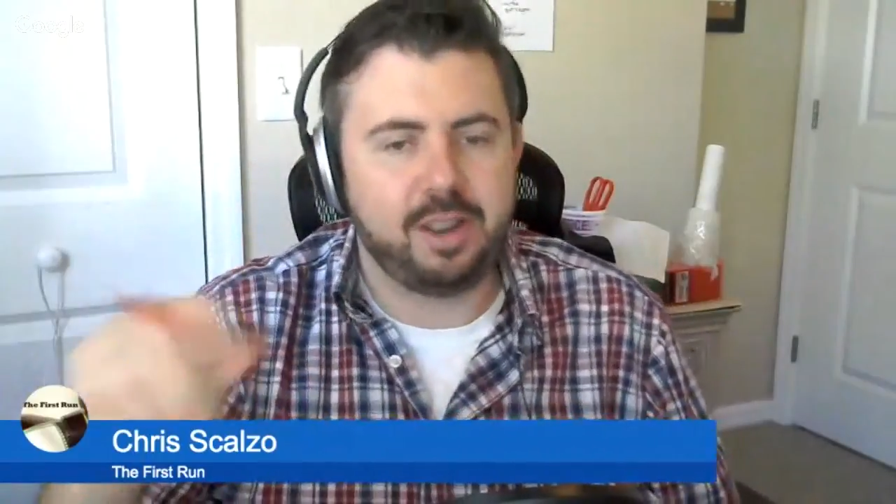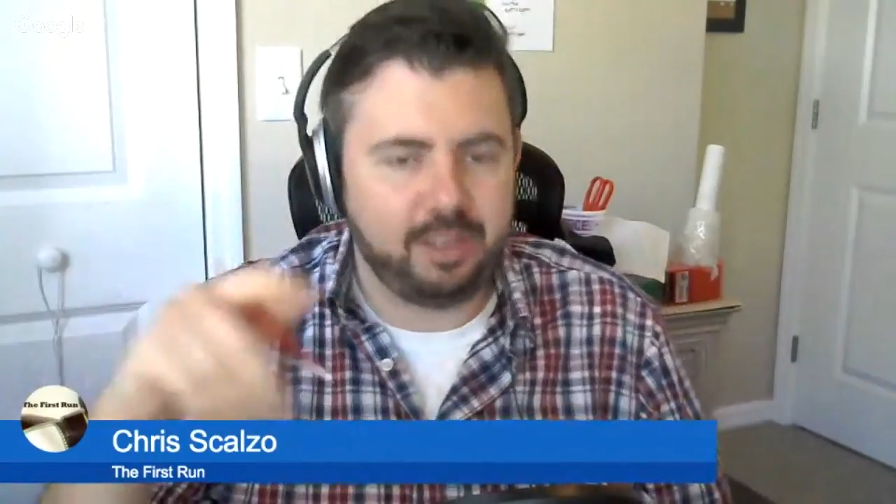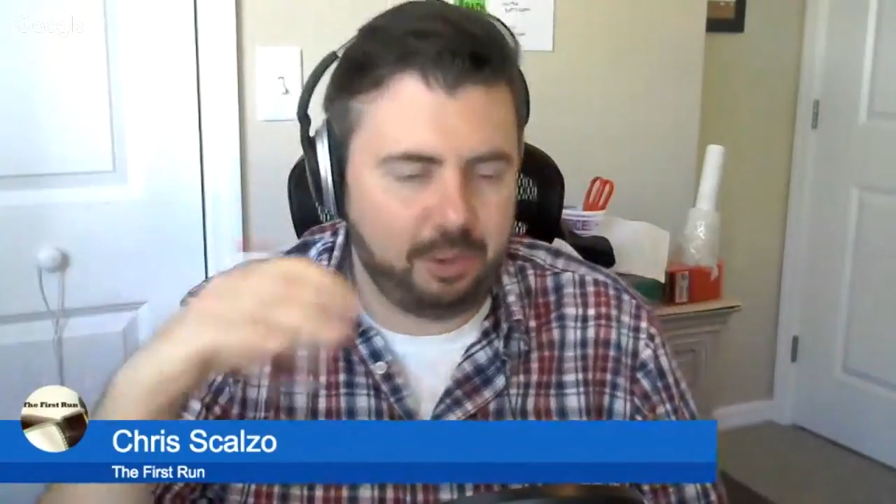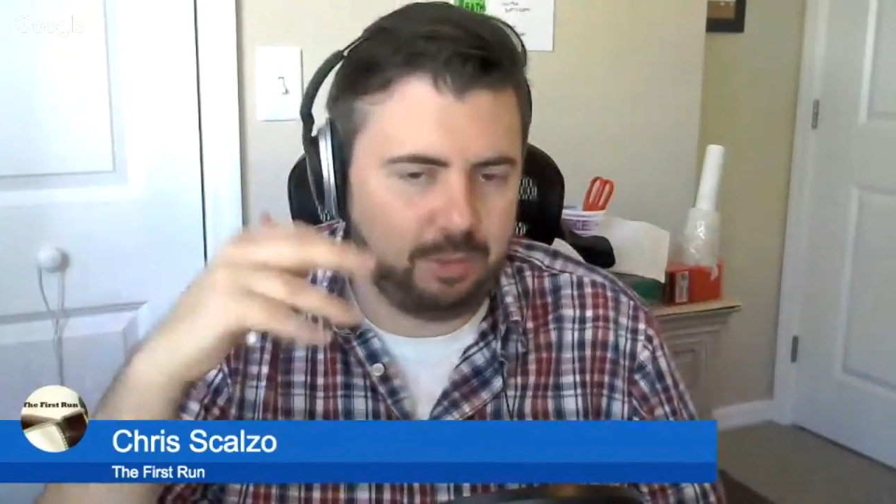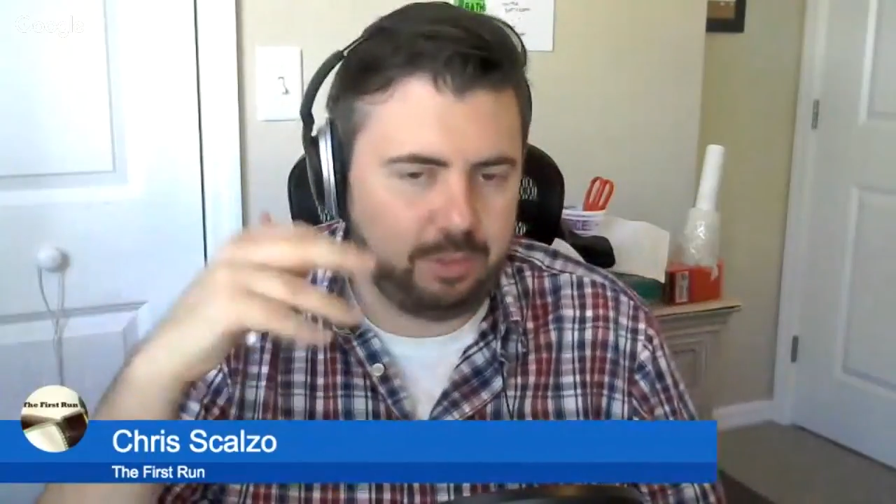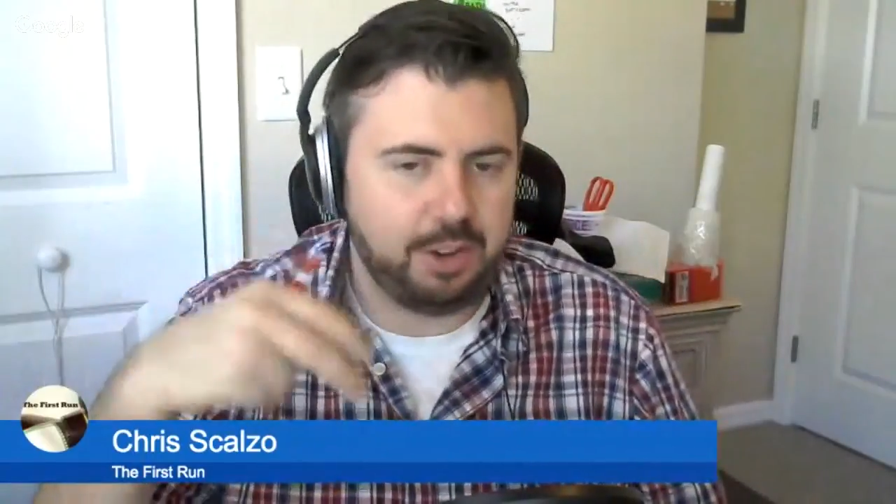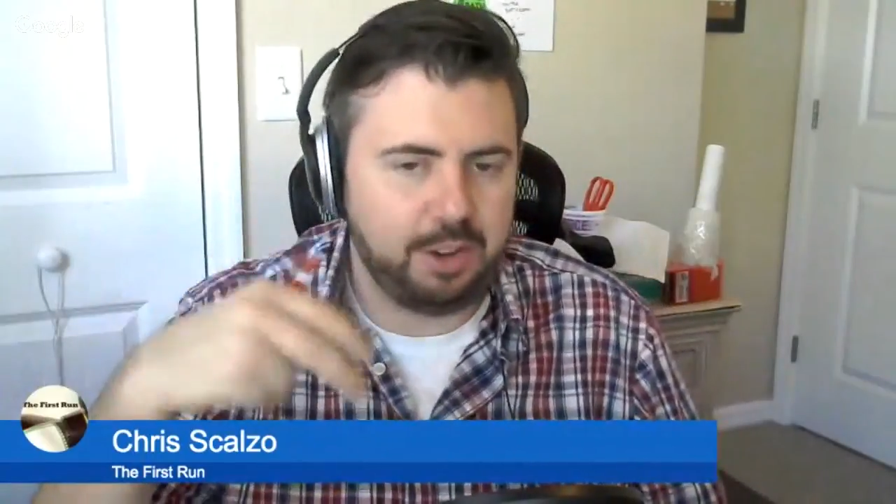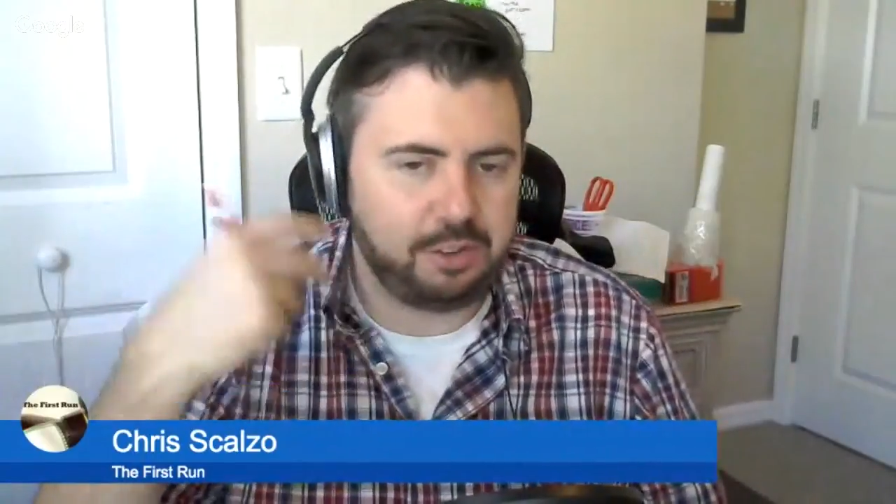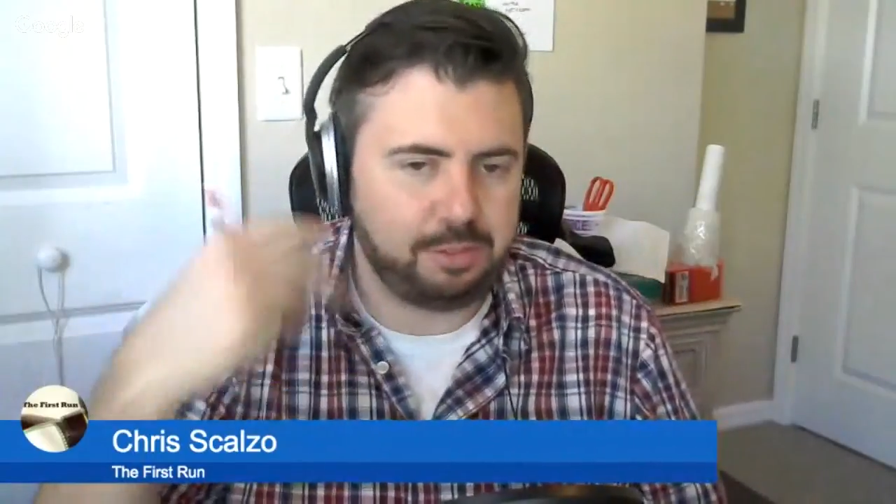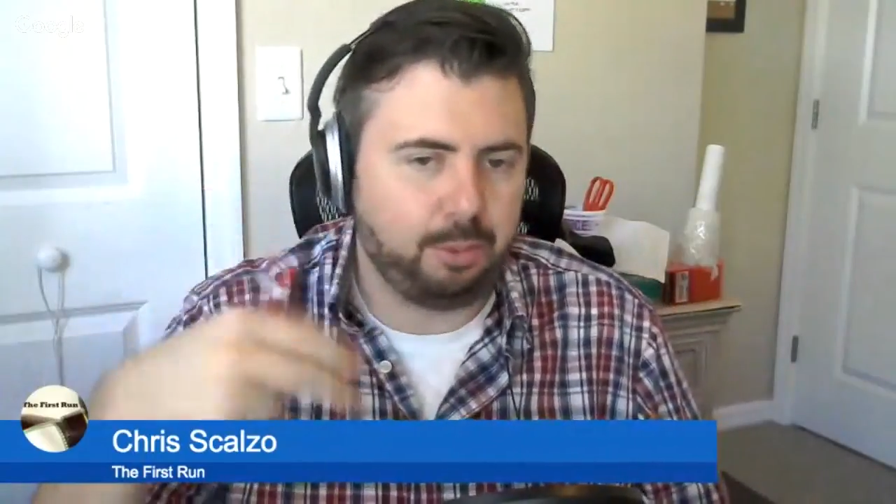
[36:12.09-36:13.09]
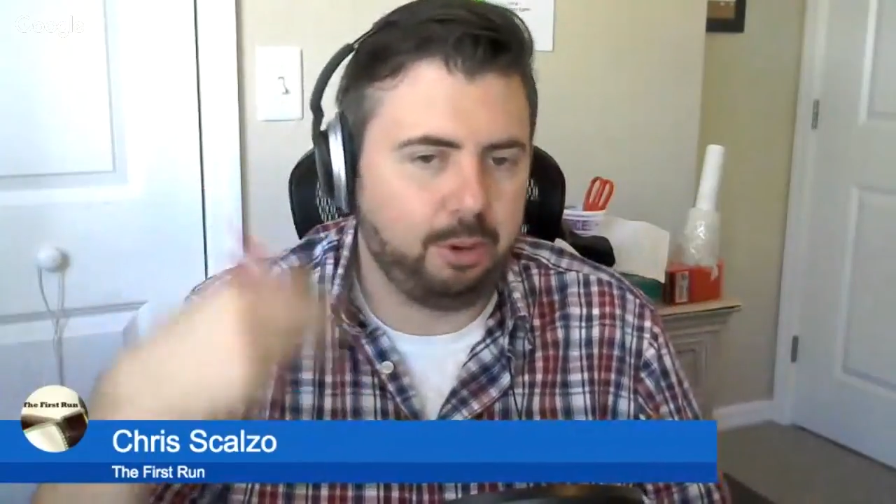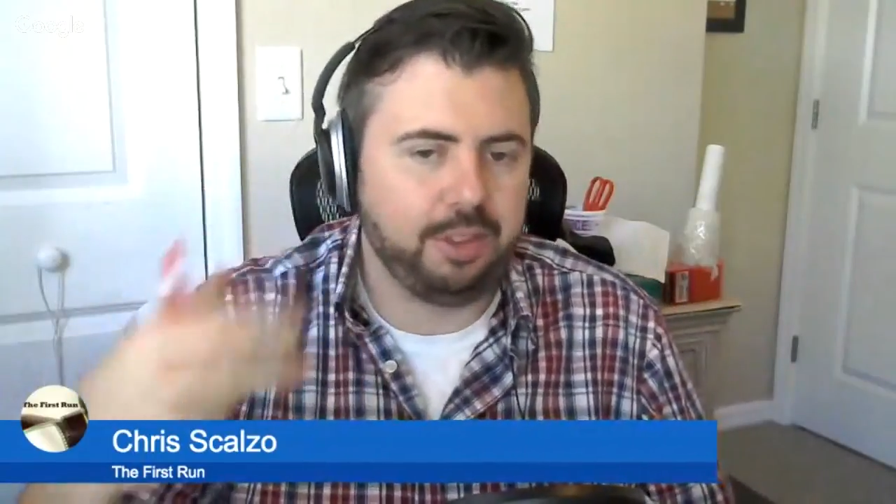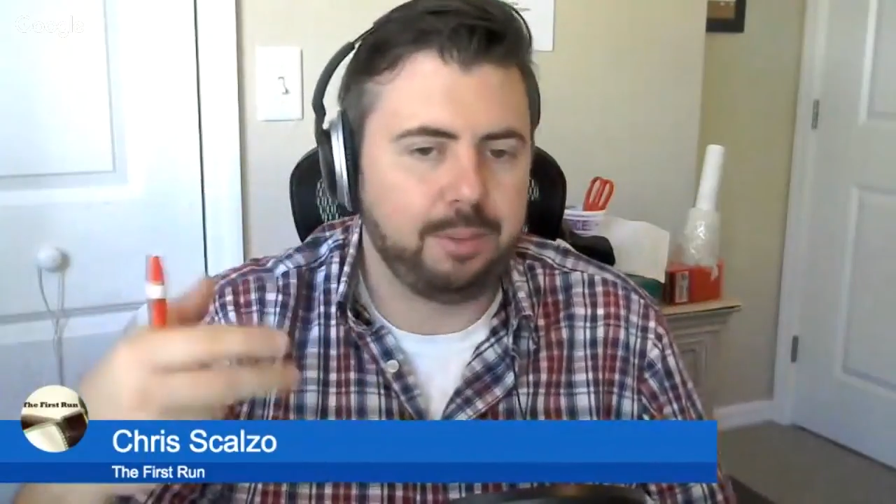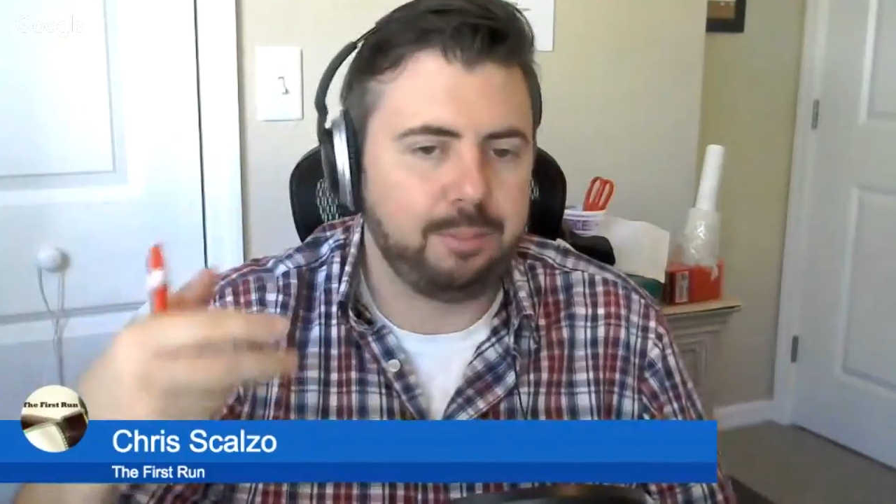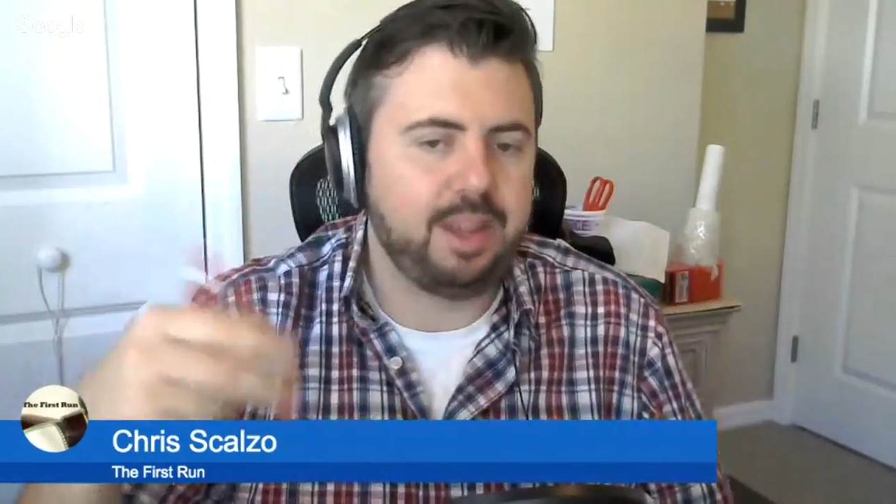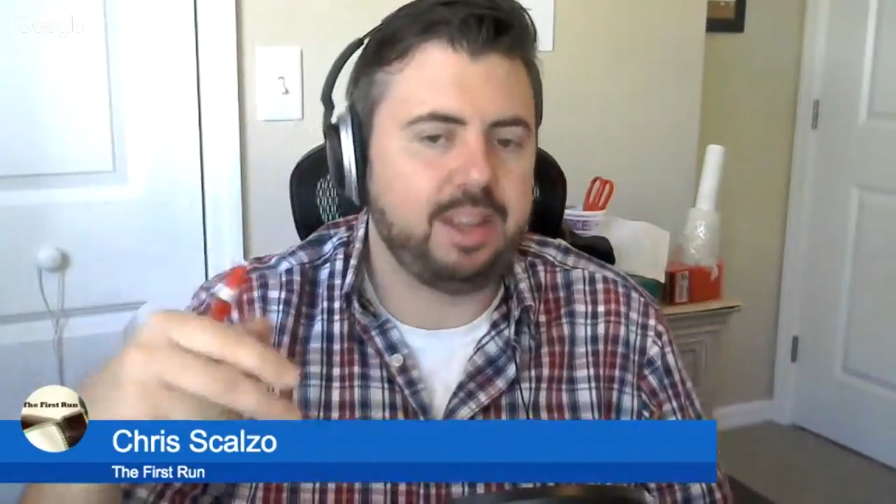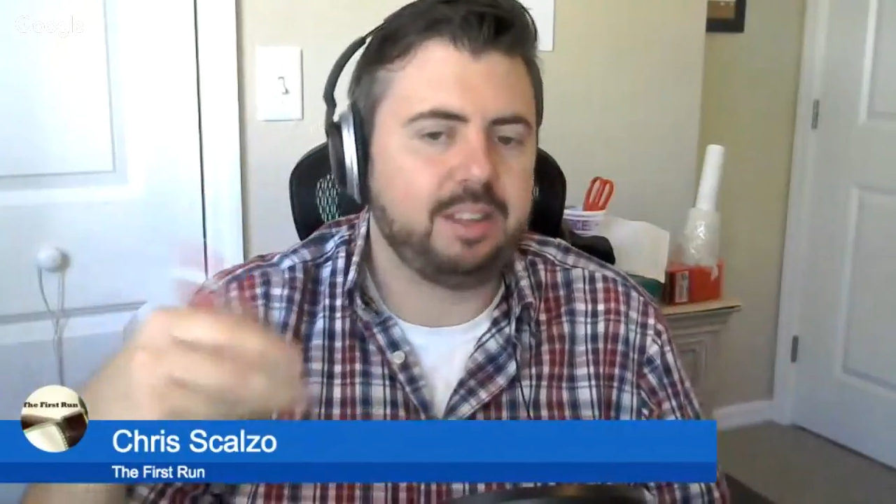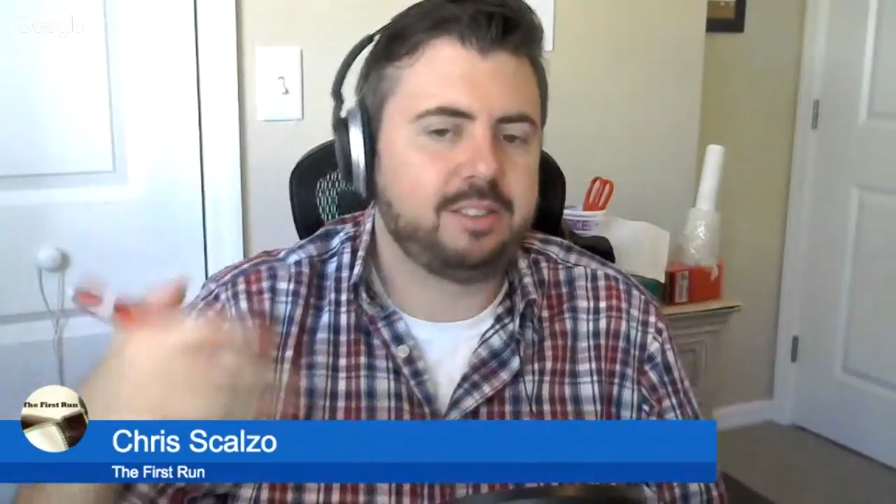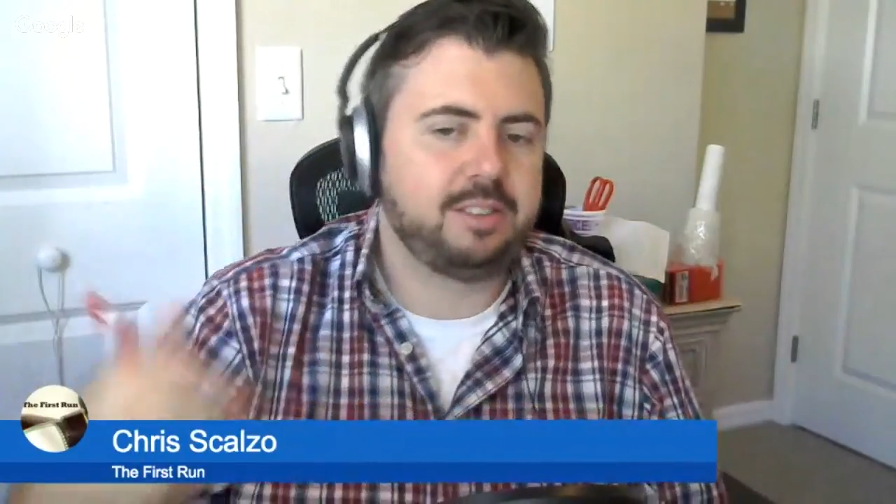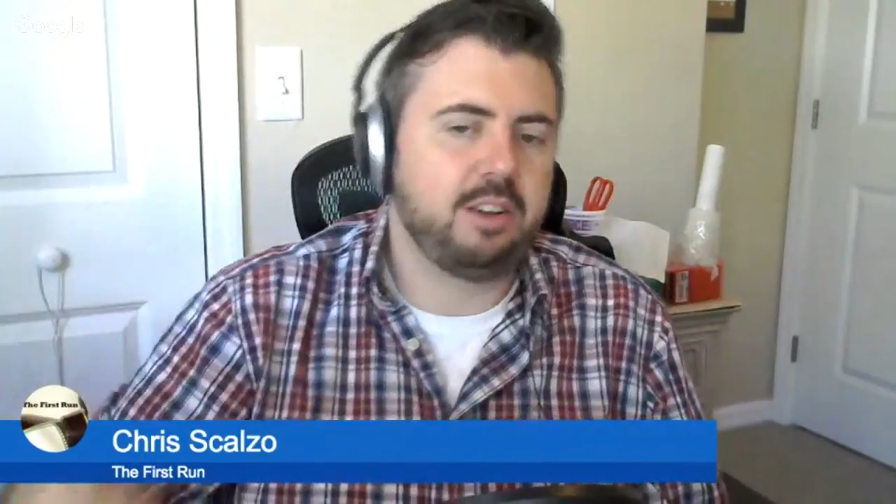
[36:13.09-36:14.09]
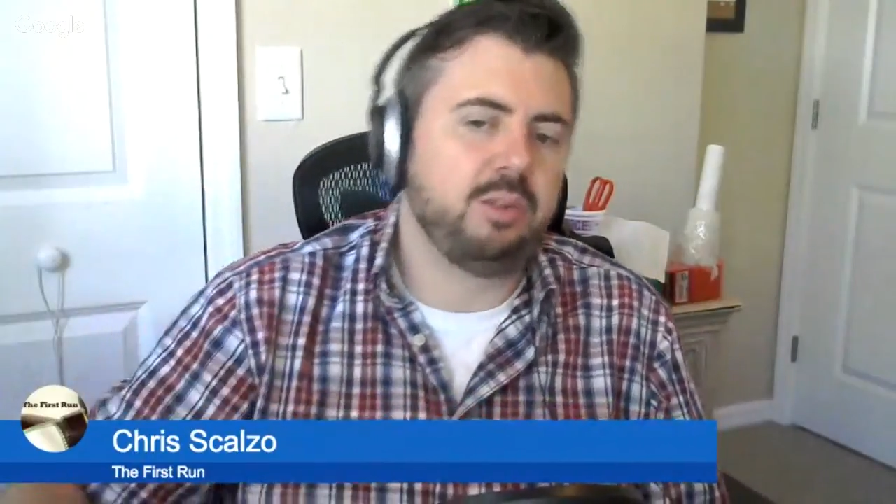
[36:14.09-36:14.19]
I think we've already spoiled a bit. So,